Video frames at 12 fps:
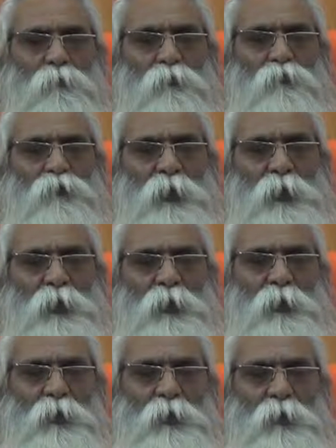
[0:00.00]

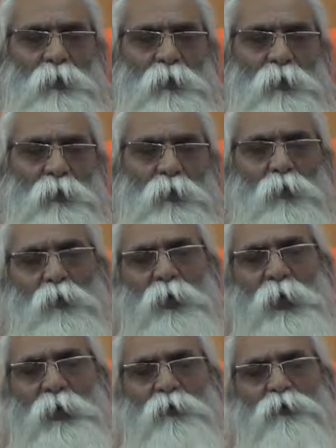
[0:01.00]
free, you
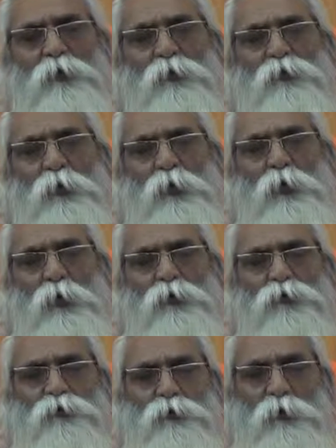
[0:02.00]
can choose or
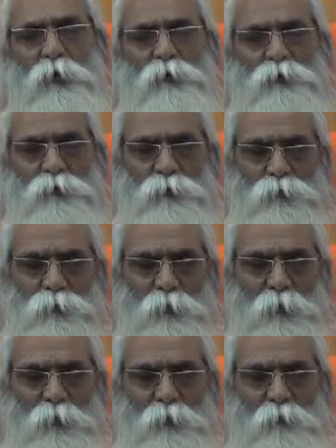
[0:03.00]
not choose.
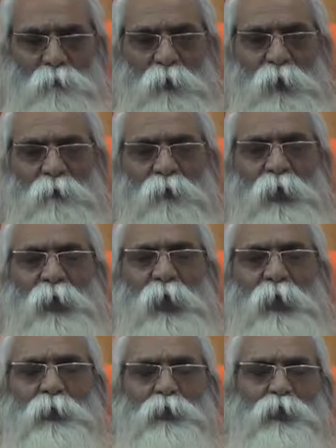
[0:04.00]
When
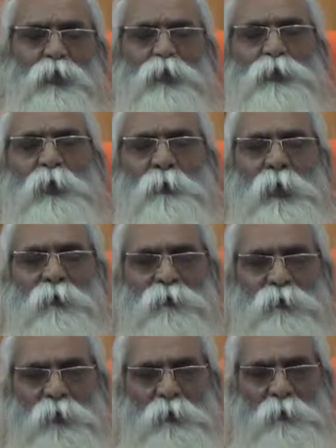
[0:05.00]
I choose the
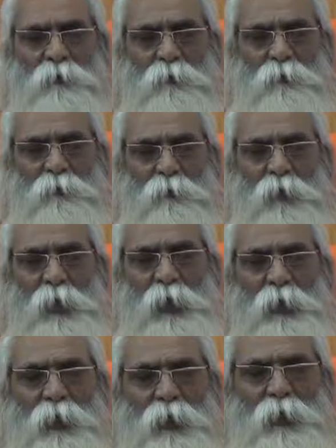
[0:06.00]
master,
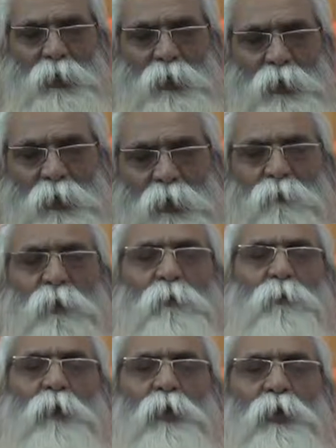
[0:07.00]
I give
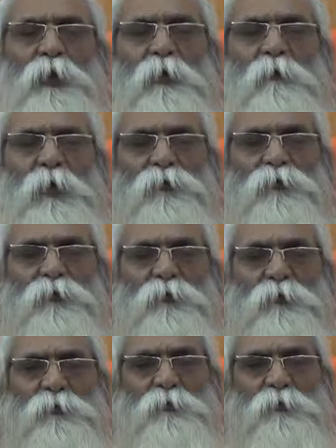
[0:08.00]
up all the master.
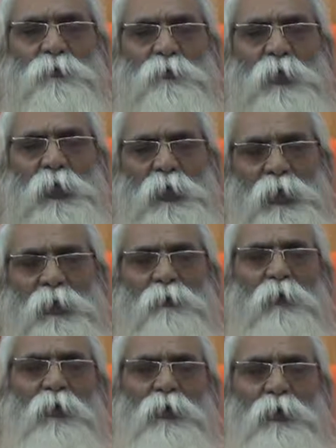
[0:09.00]
I
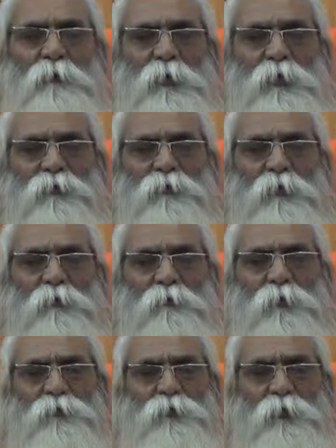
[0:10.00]
leave all the master
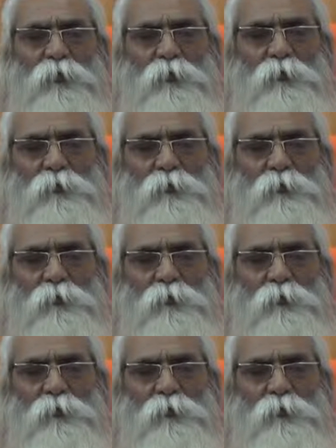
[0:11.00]
before.